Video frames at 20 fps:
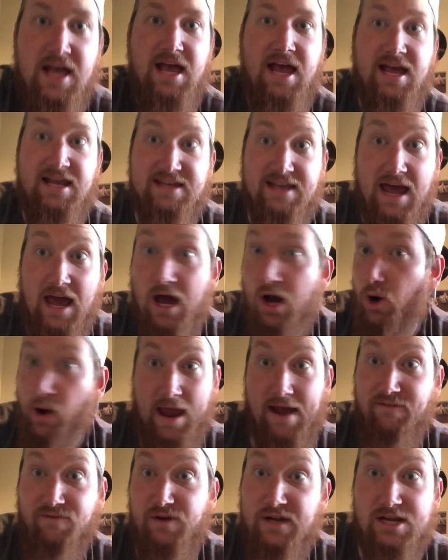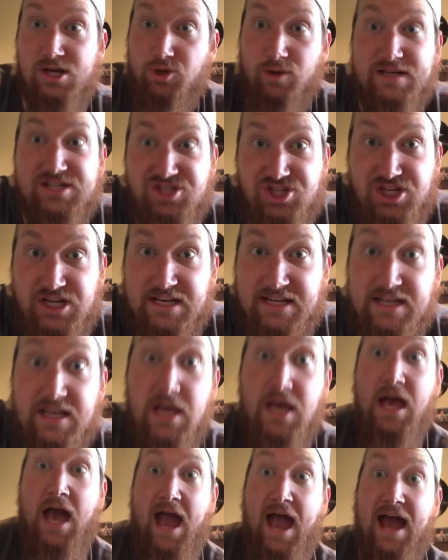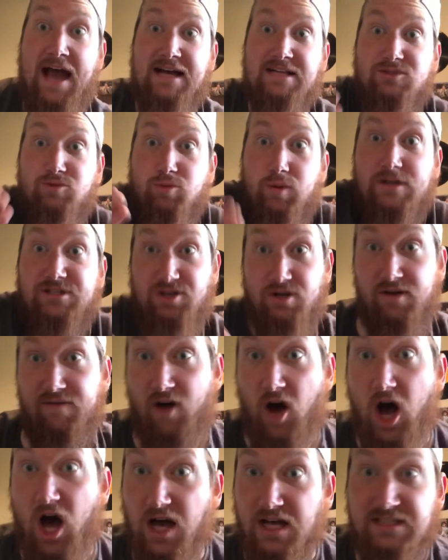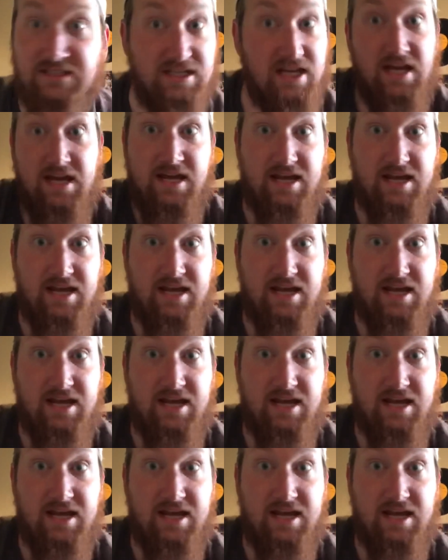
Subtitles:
And now every Christian has Wizard of Oz